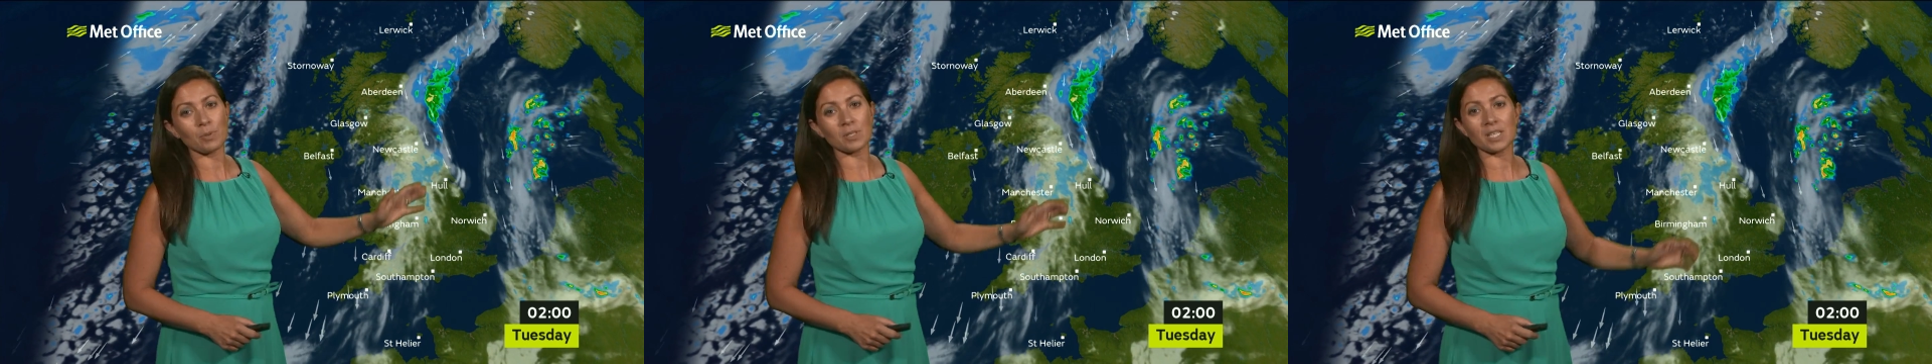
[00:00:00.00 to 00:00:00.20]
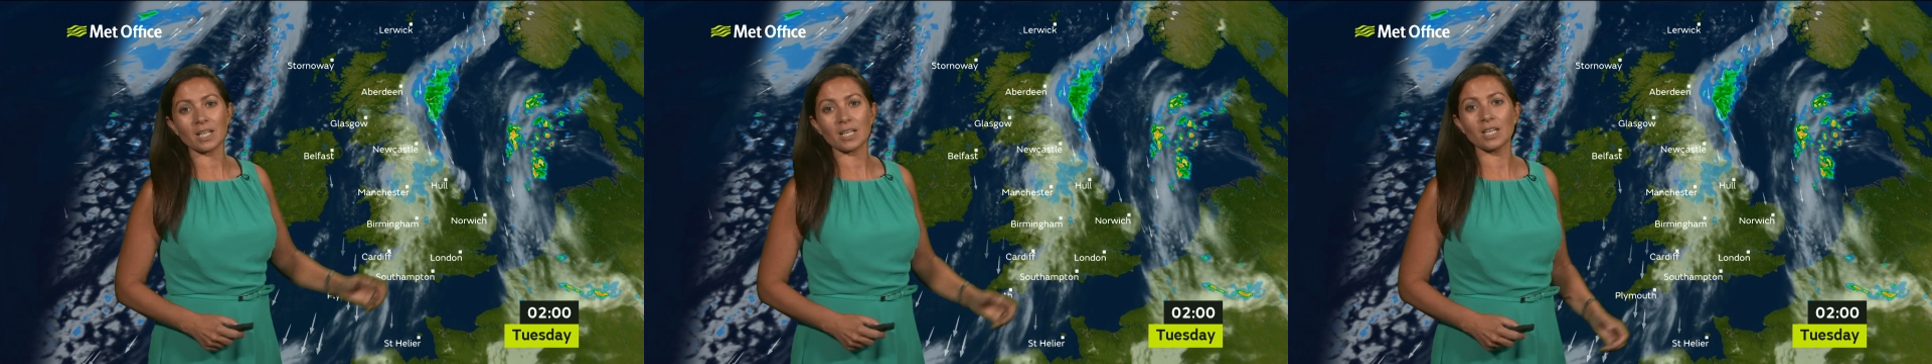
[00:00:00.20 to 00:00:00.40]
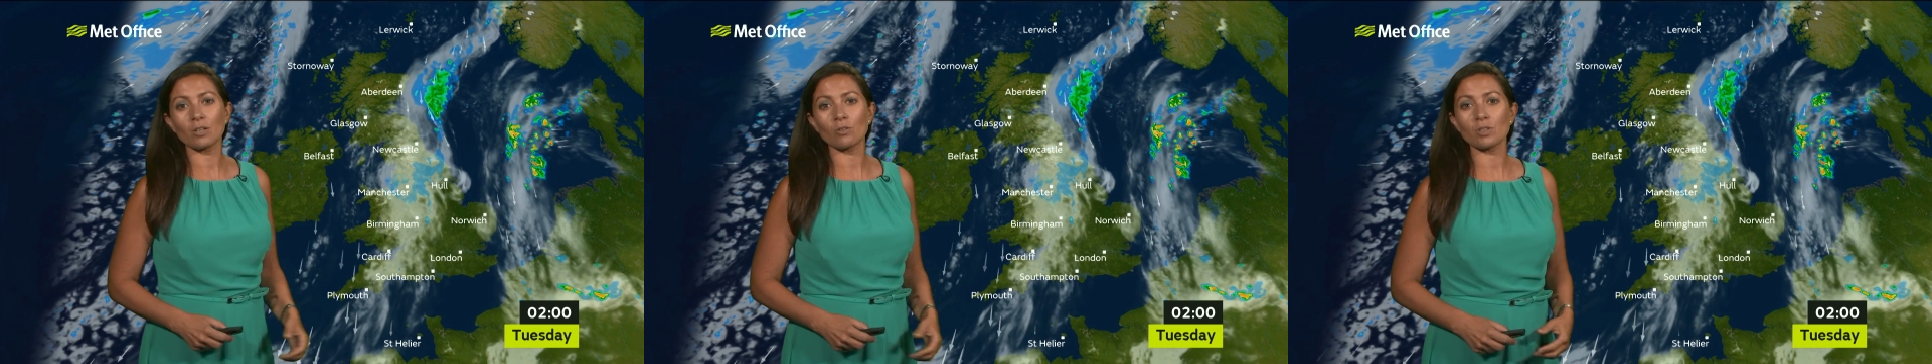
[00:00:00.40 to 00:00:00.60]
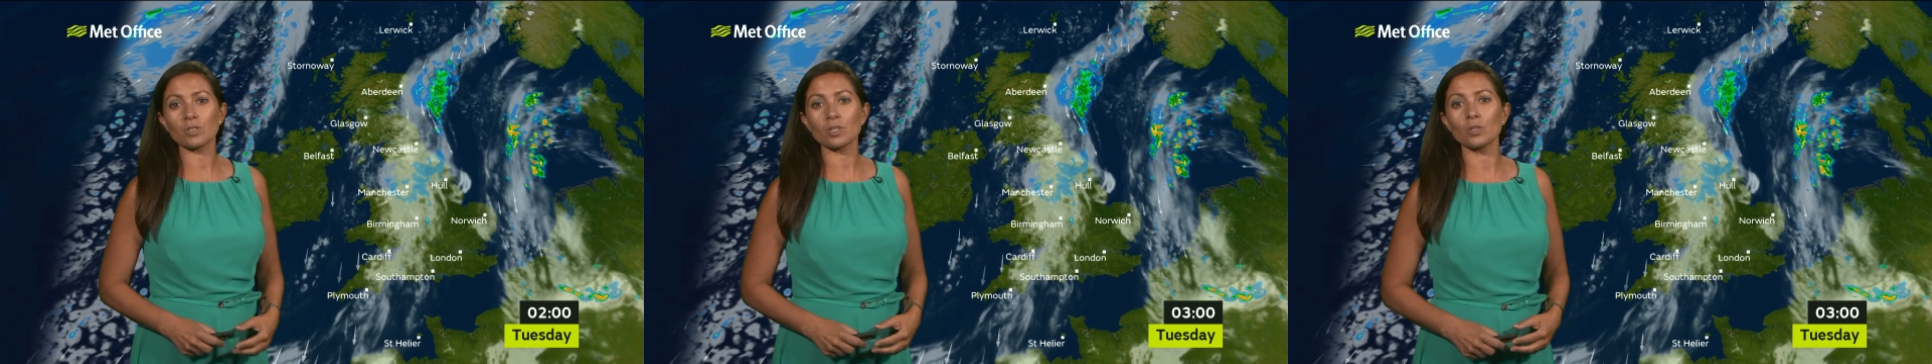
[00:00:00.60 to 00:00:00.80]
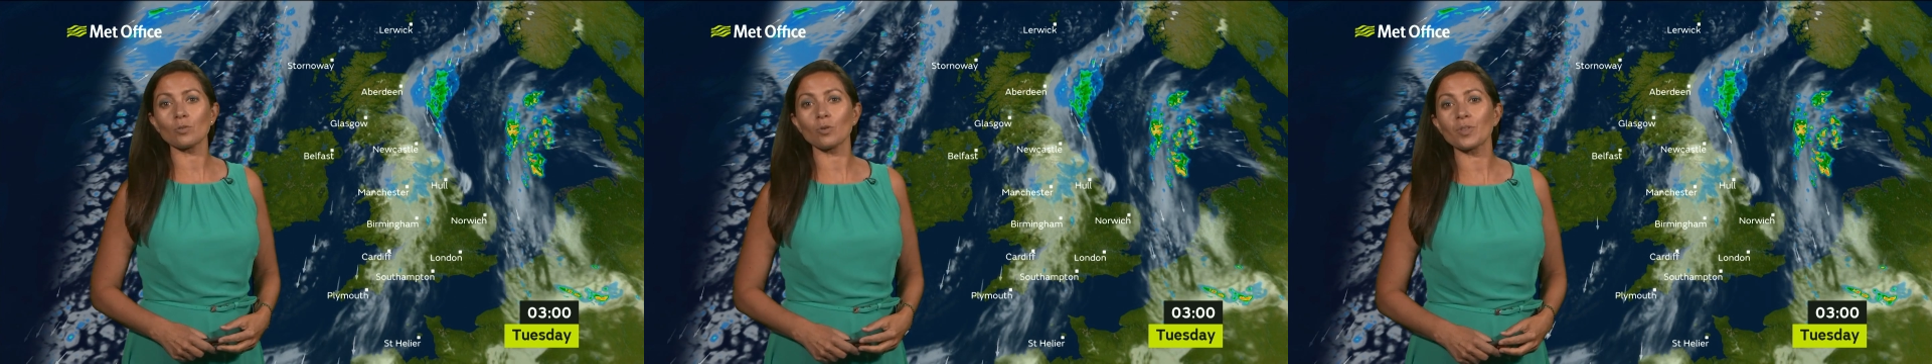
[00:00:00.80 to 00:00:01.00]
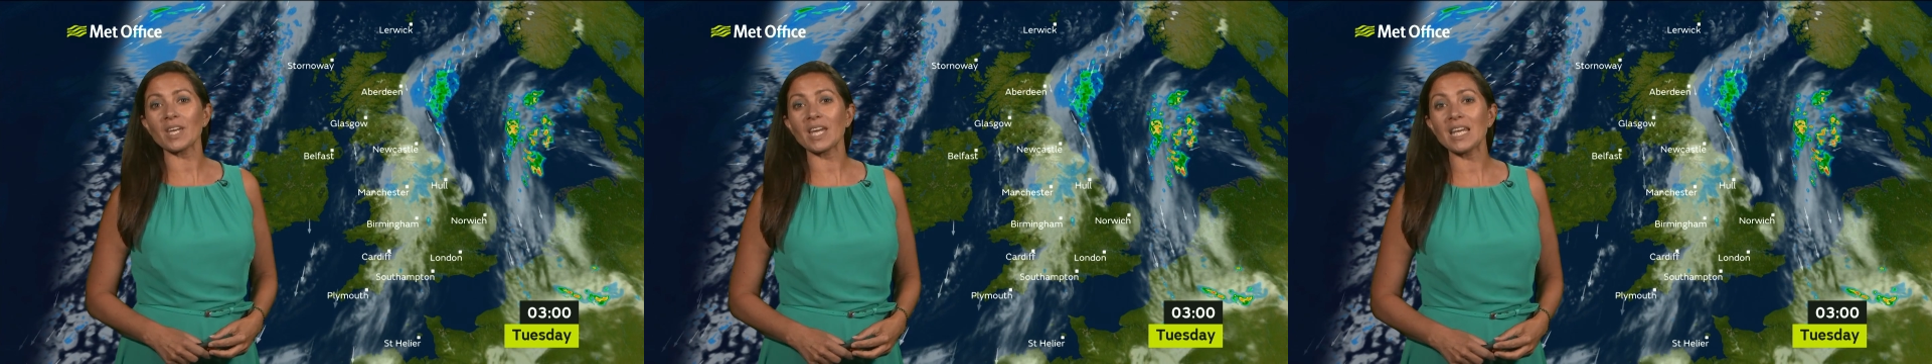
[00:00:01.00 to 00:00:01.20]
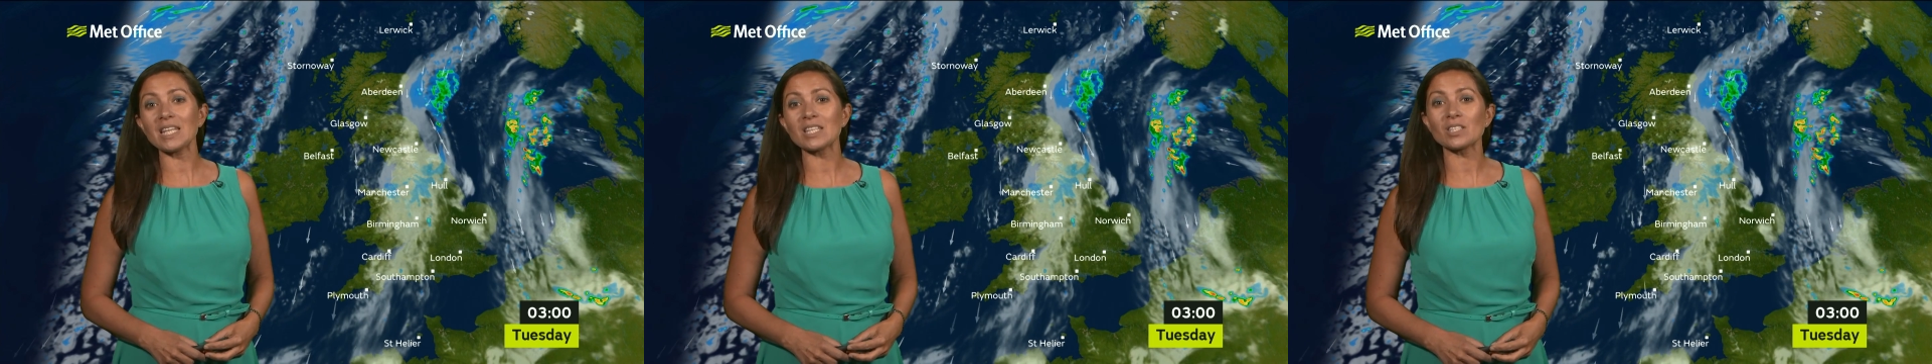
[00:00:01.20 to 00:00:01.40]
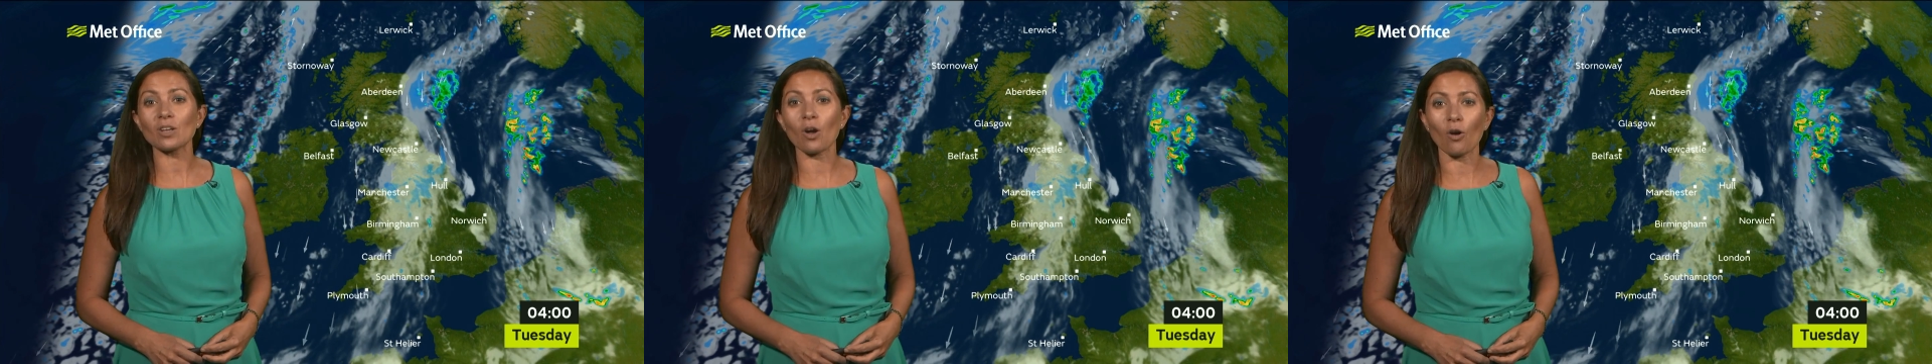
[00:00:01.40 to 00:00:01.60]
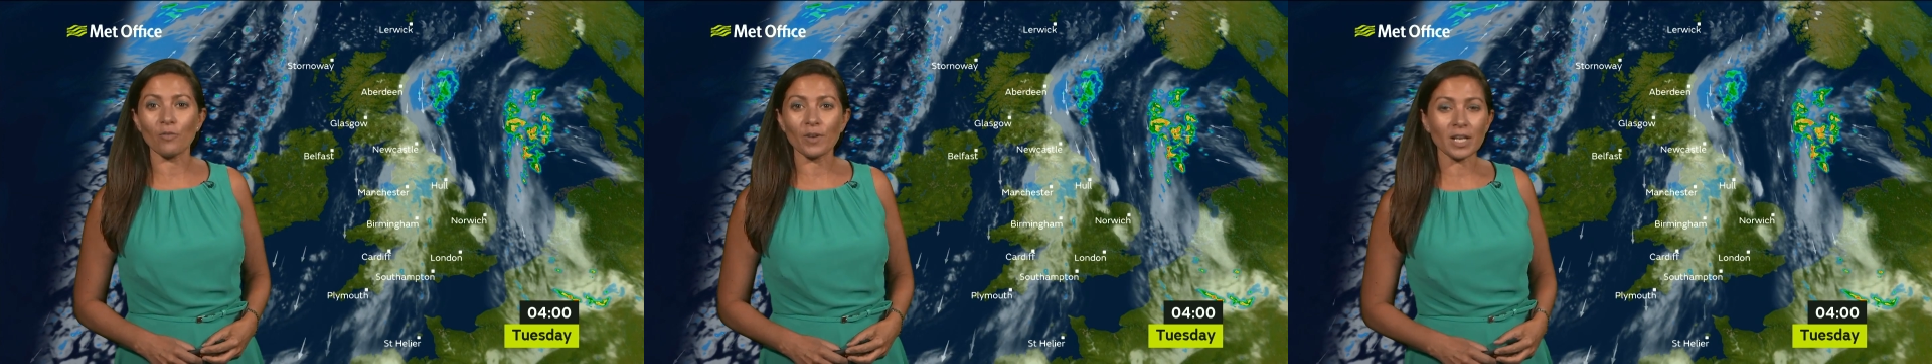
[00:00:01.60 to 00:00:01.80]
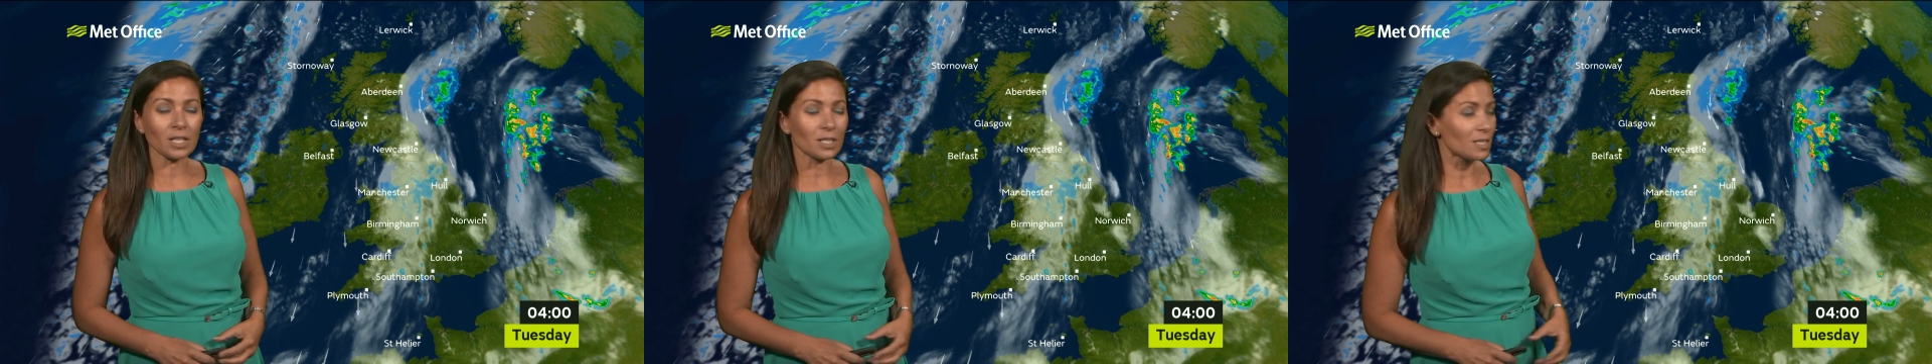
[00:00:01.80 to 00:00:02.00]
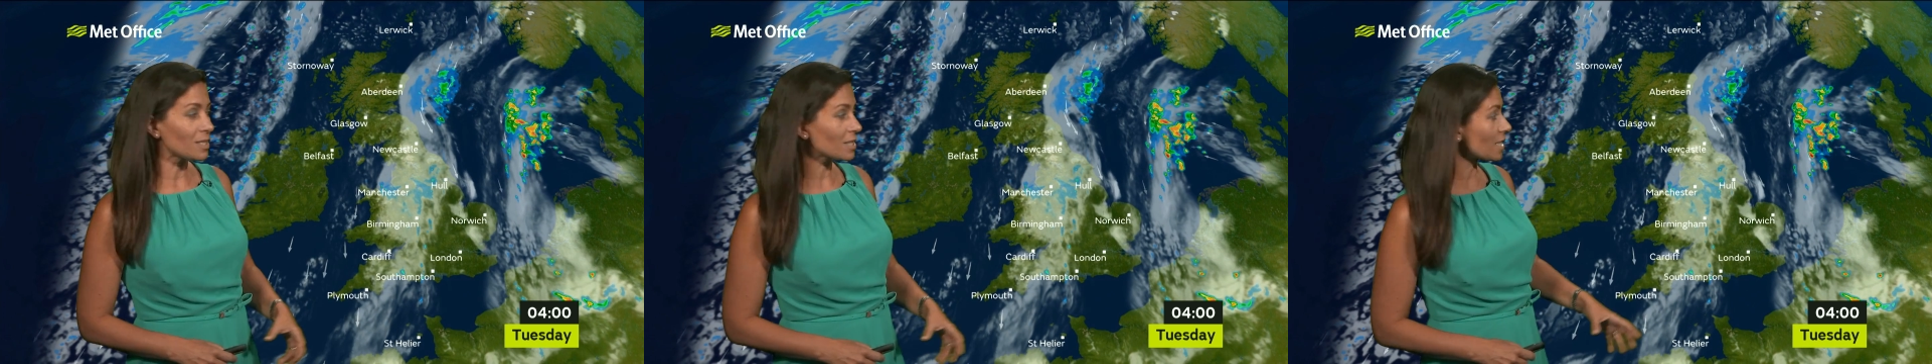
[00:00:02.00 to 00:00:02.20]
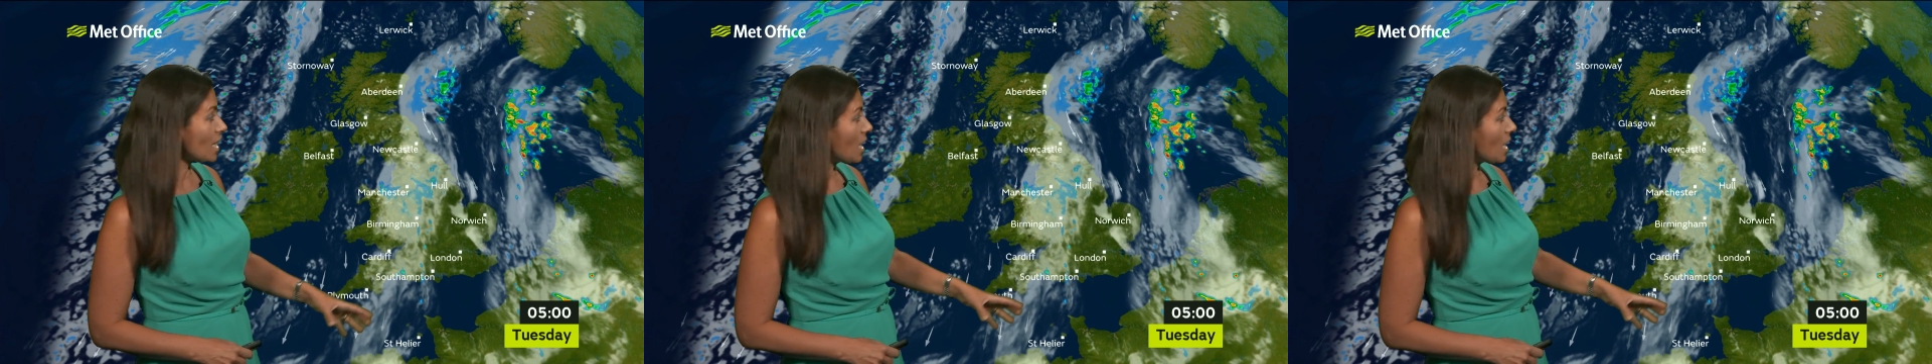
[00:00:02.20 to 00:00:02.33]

particularly across the northeast of England.